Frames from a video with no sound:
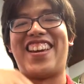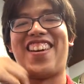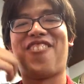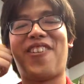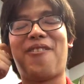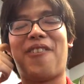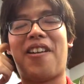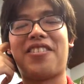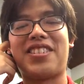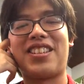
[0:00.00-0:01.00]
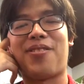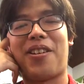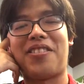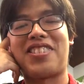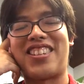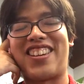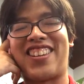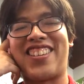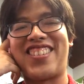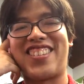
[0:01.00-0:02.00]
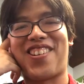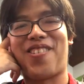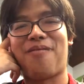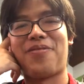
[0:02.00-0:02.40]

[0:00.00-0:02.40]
if I was sick. So